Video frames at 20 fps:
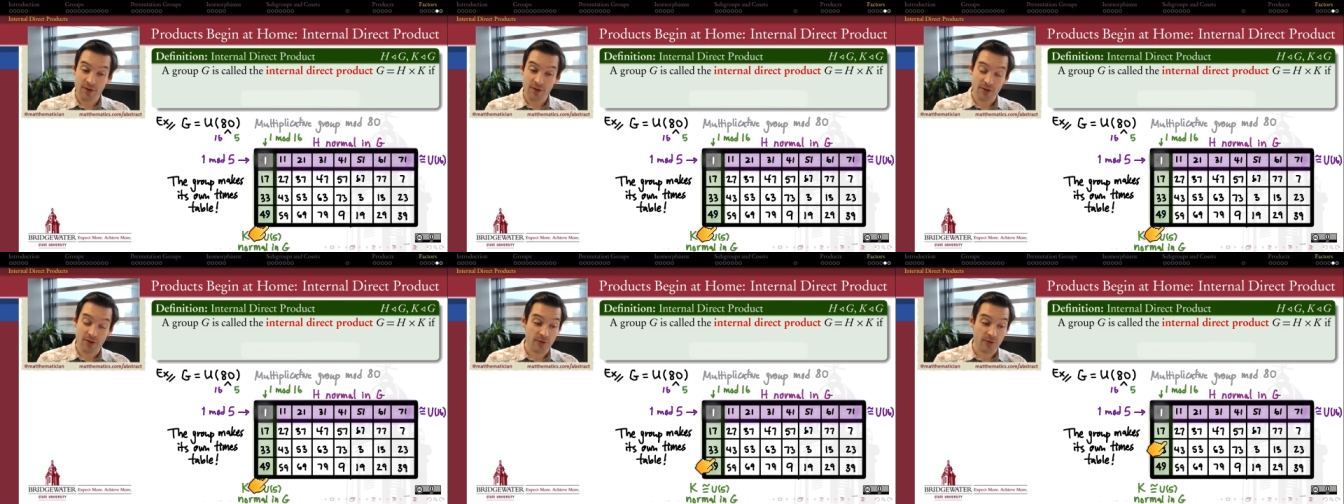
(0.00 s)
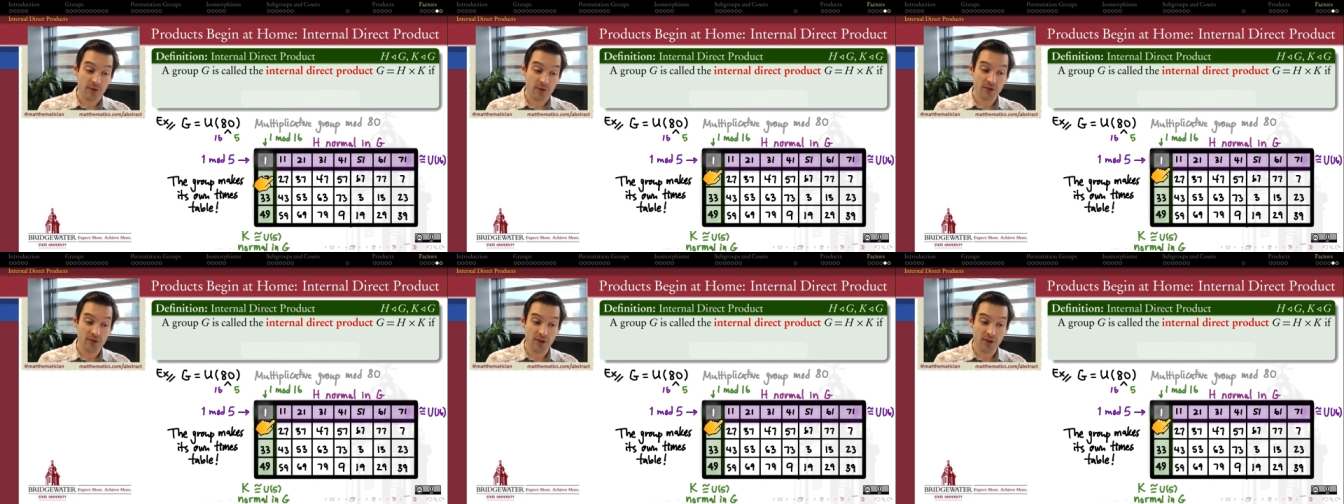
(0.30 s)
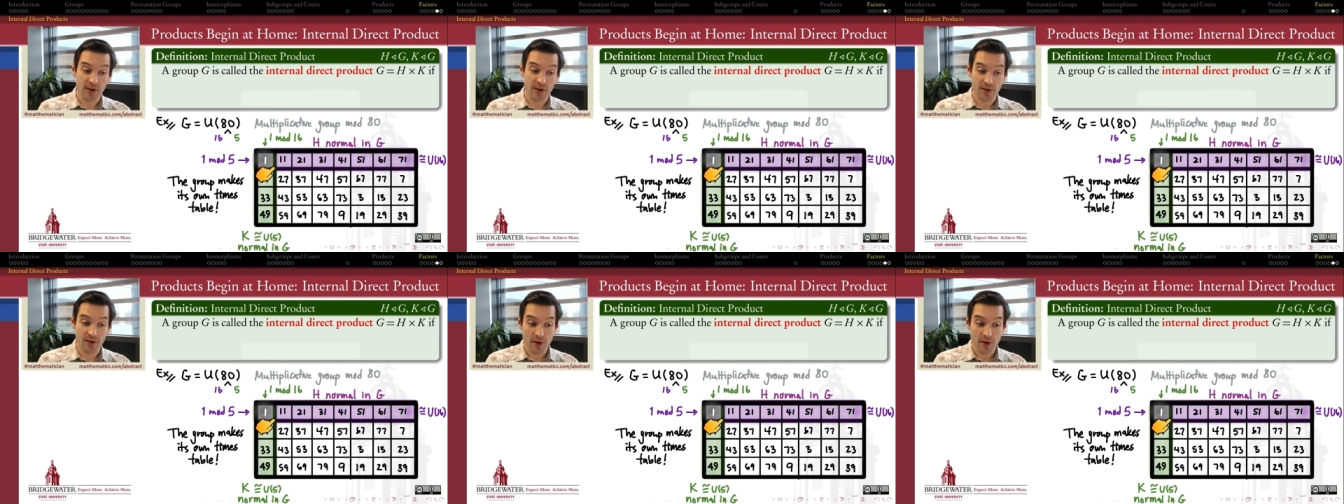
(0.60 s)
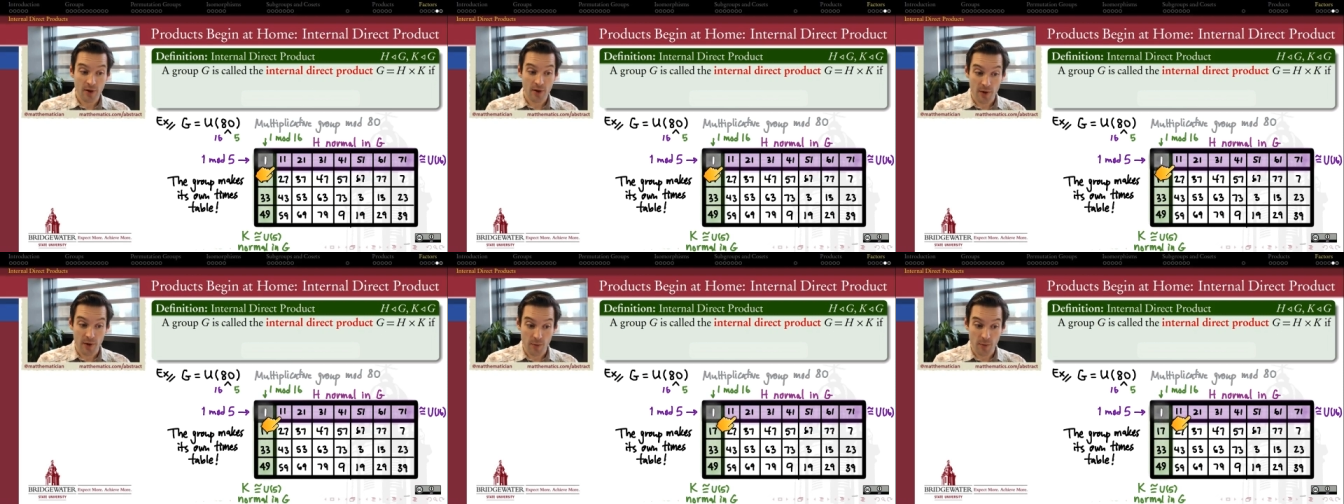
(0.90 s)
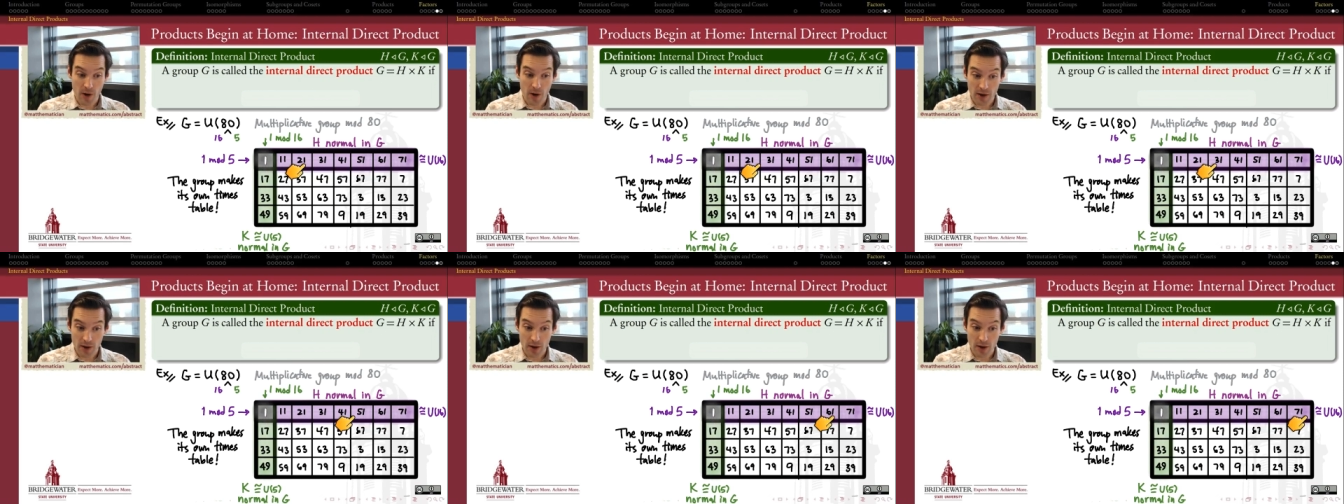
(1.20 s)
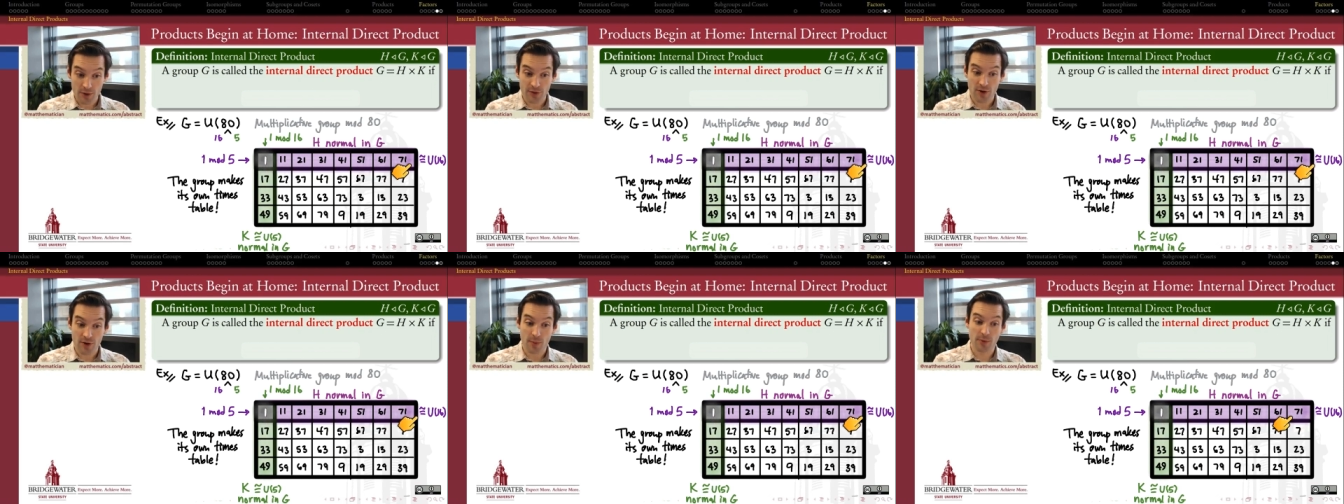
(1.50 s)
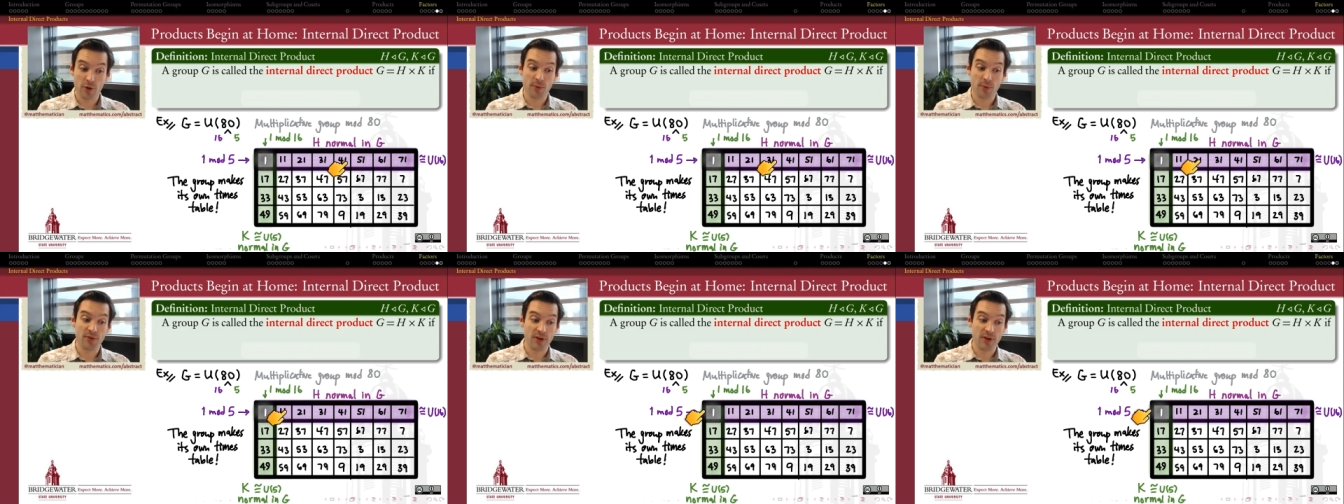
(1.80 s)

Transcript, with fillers: So the first thing is we want our subgroups